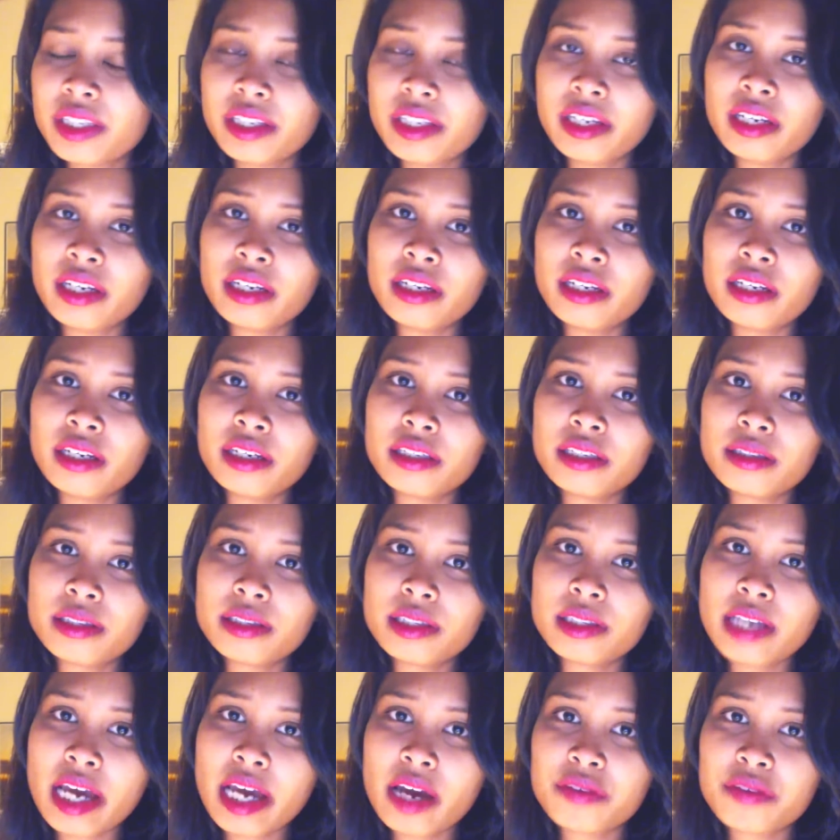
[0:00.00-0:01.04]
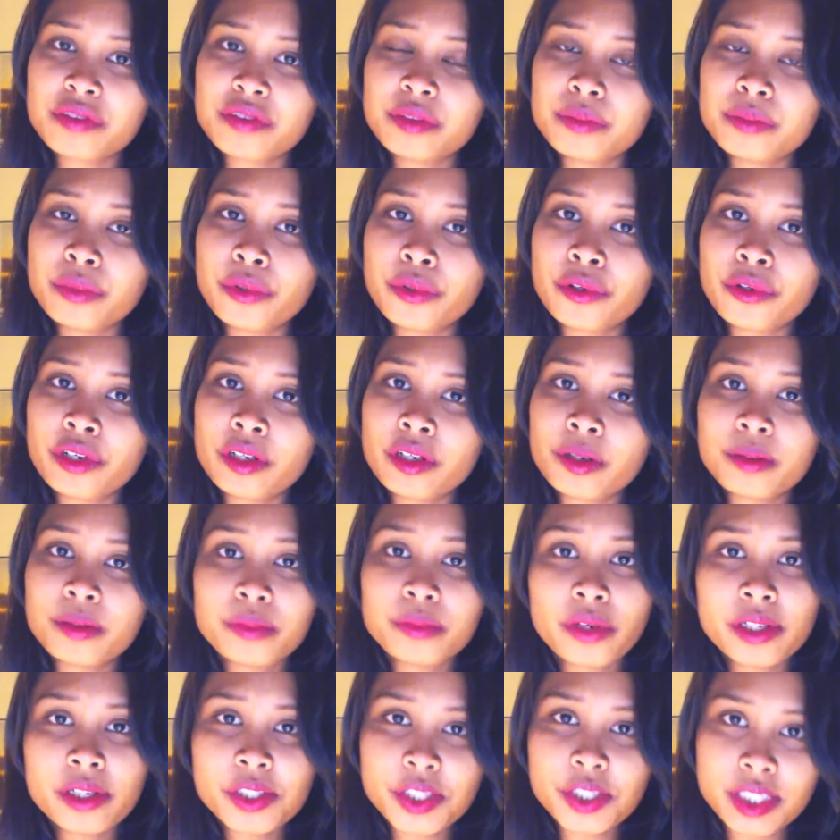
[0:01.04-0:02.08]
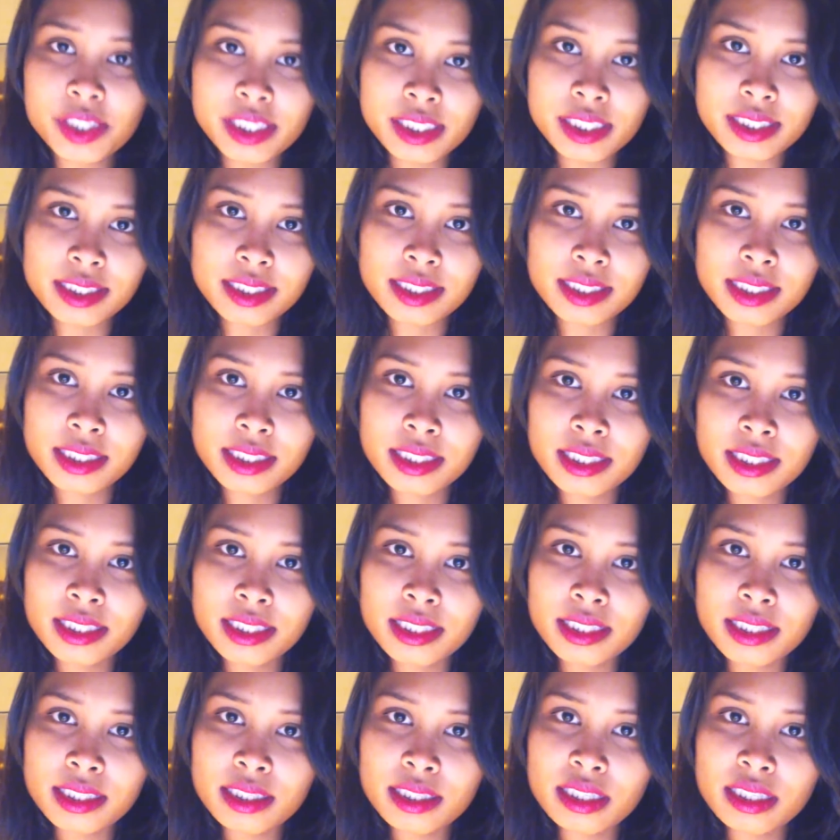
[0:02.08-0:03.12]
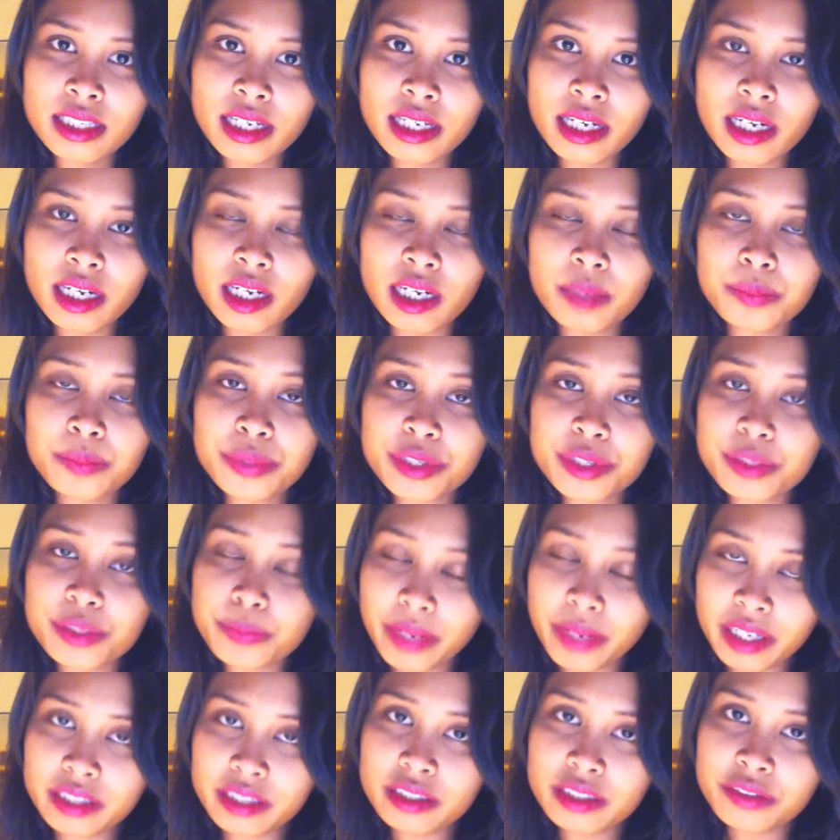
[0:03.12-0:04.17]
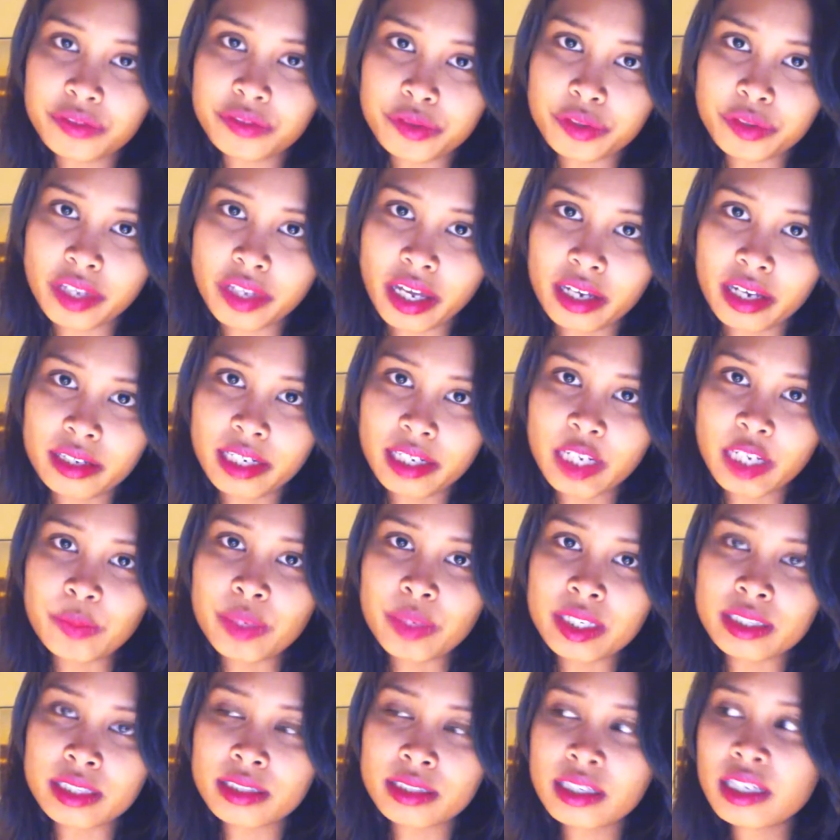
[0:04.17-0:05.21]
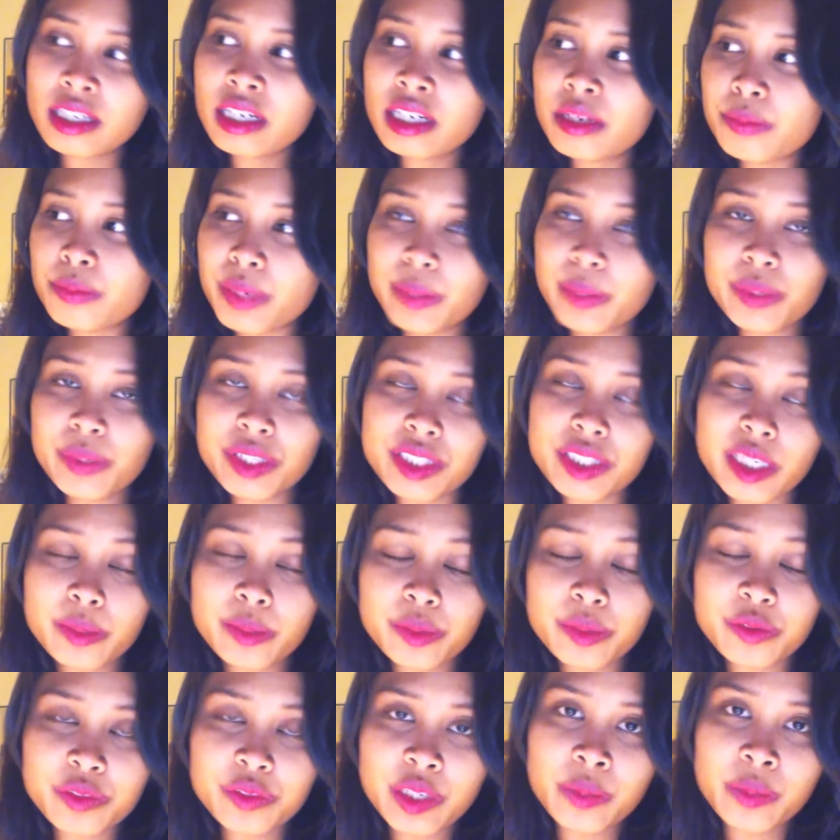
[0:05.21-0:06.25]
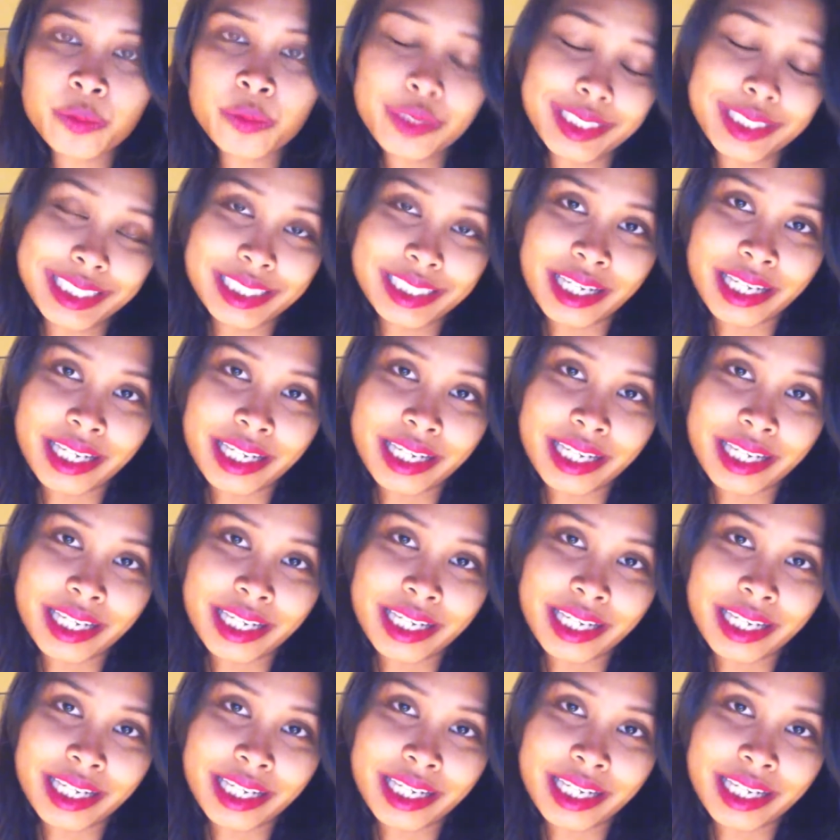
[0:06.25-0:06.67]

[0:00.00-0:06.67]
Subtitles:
they have a more homogeneous perspective to that. I mean, maybe some of them would